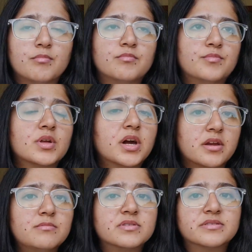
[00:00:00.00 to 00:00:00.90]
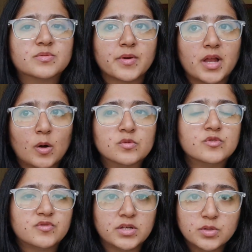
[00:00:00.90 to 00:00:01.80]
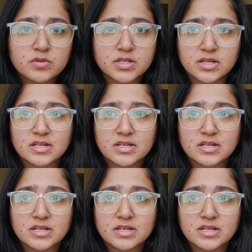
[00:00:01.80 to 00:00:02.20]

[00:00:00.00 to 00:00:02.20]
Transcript: the current business warehouse which we are using